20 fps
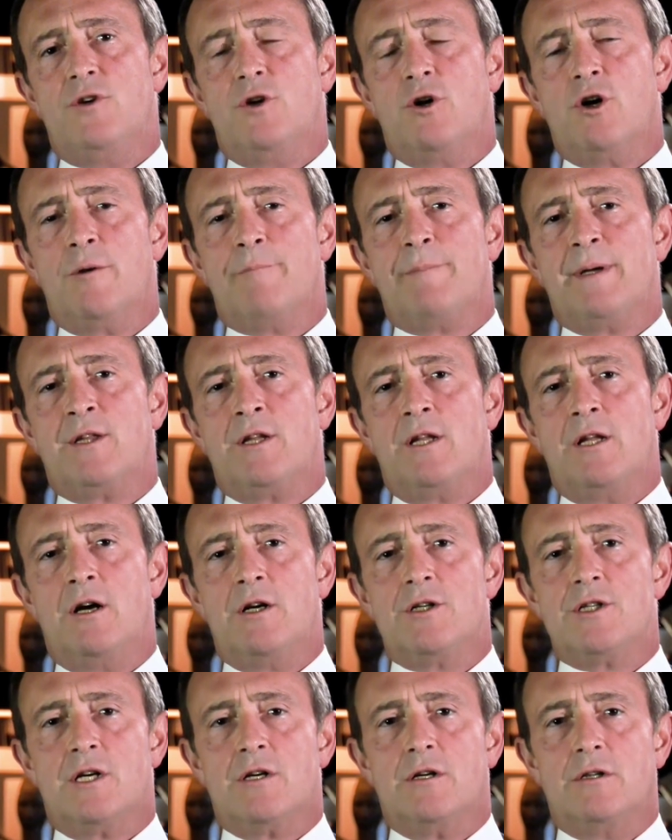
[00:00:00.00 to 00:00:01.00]
If you got
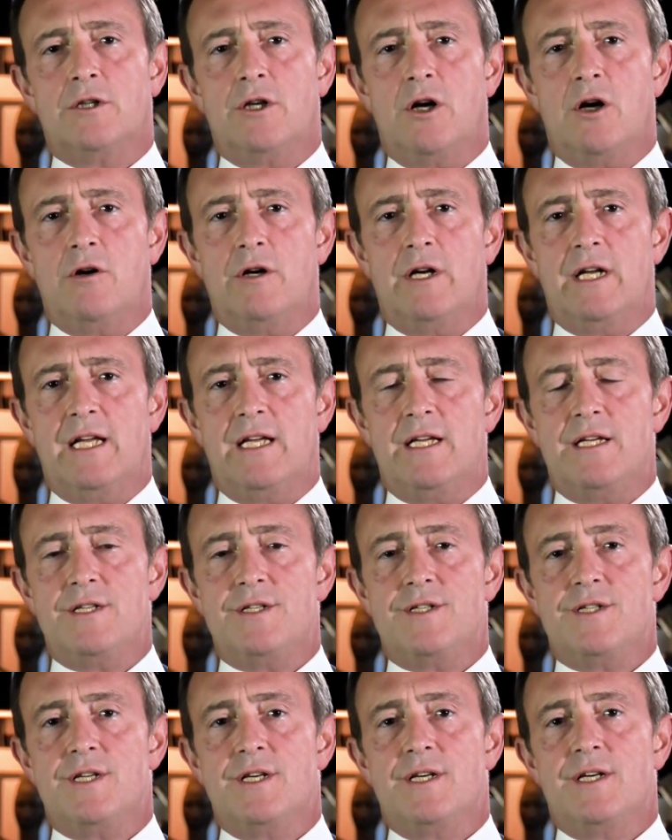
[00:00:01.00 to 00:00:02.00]
pathological knock
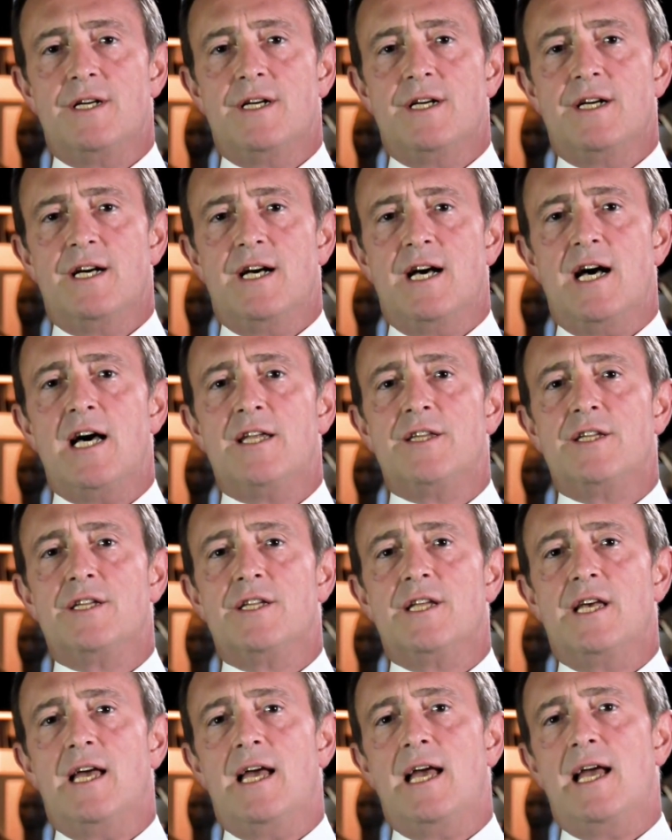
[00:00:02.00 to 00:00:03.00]
knees
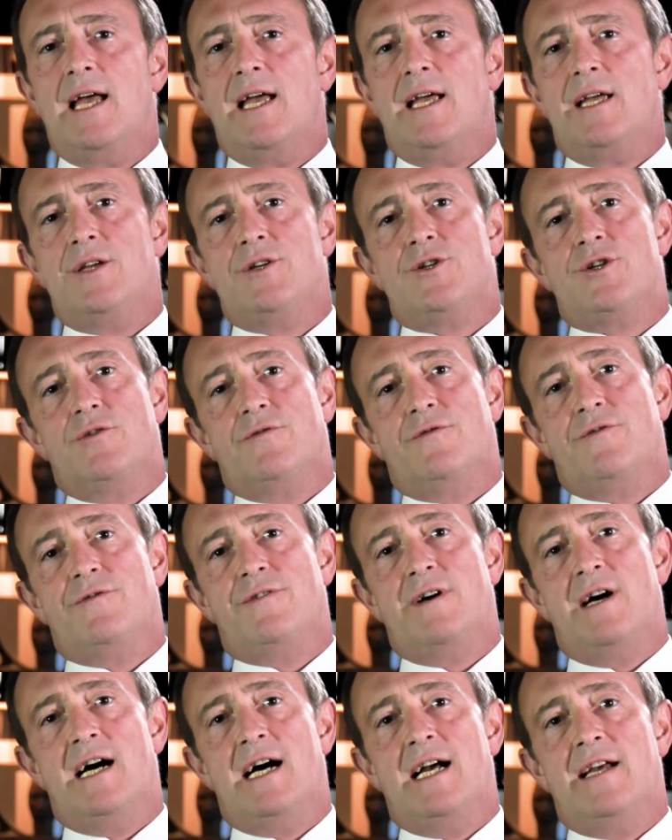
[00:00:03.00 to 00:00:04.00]
under the age
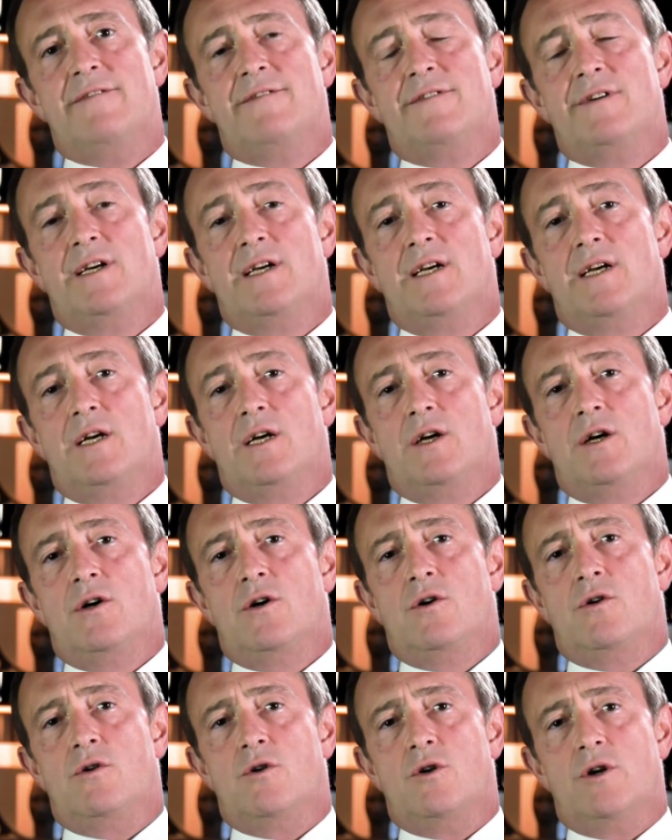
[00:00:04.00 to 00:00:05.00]
of 5
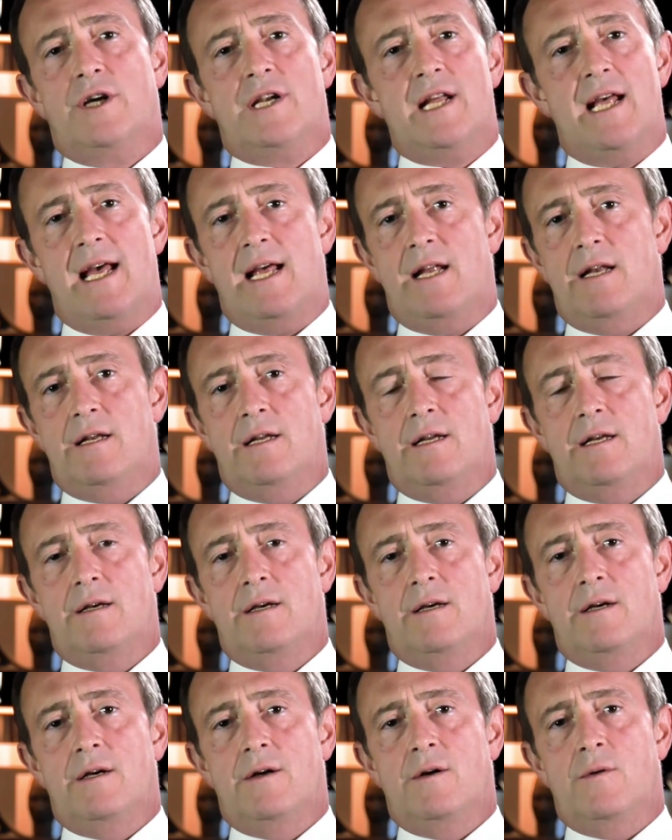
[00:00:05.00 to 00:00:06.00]
or
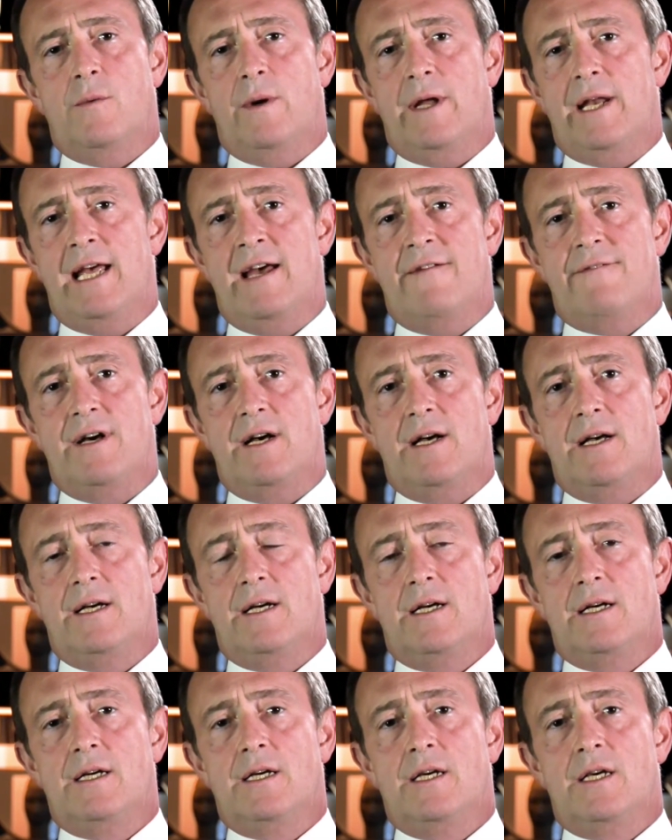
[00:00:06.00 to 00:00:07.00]
10,
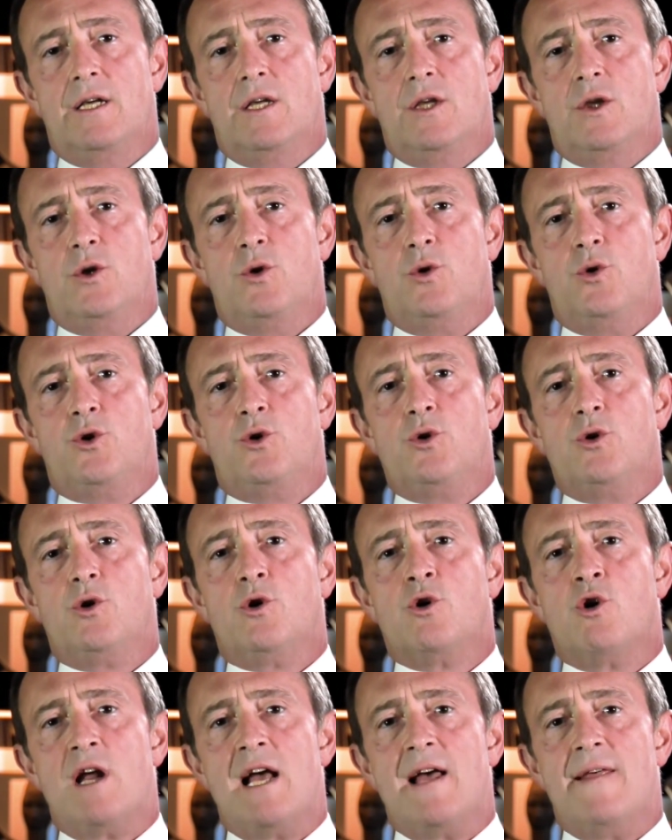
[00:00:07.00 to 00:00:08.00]
whenever, you
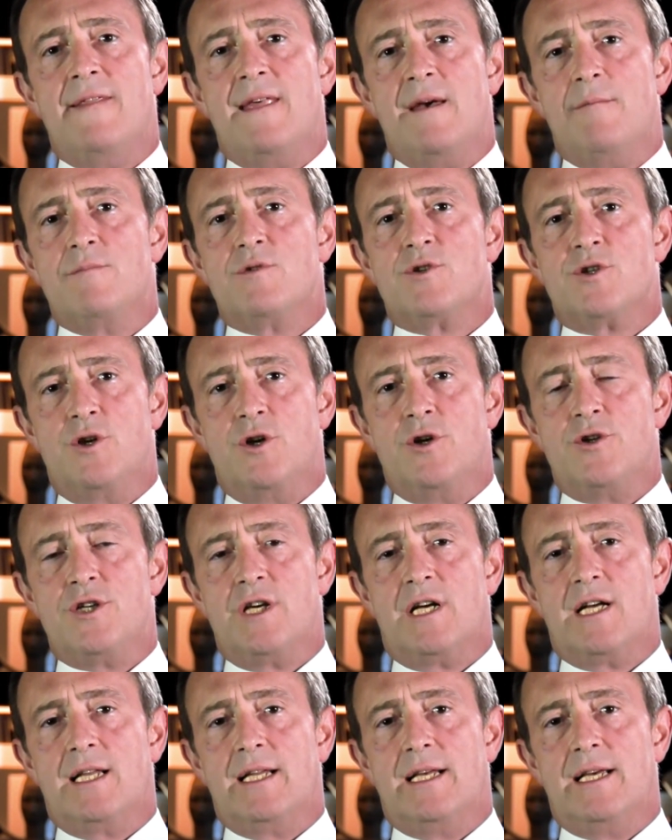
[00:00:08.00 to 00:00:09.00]
should correct them
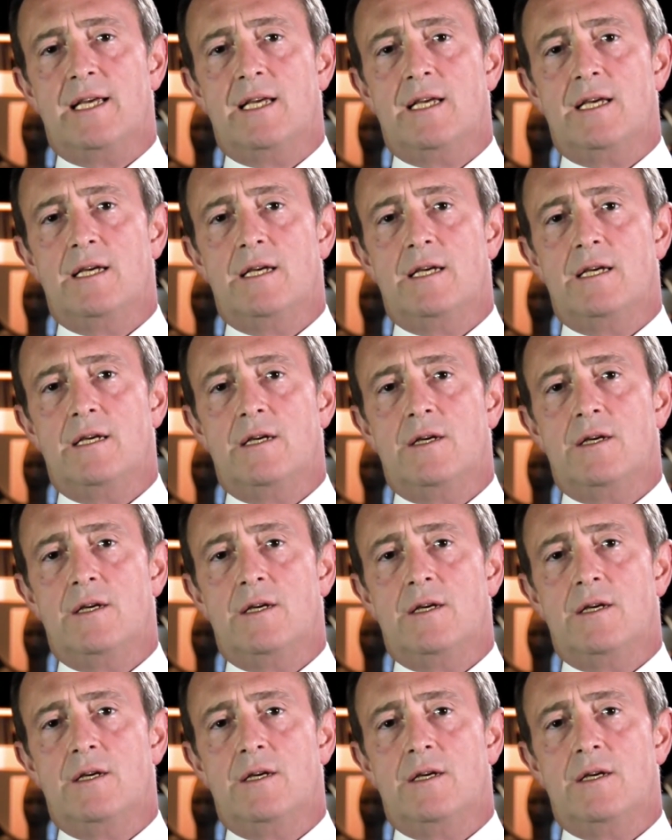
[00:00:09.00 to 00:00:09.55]
surgically